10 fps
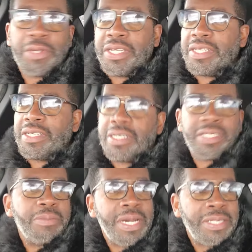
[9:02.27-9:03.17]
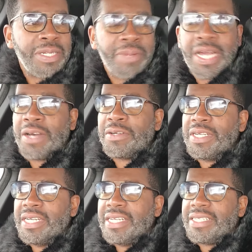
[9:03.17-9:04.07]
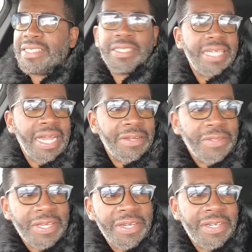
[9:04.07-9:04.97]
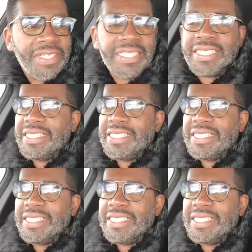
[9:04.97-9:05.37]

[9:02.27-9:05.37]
we somehow desire their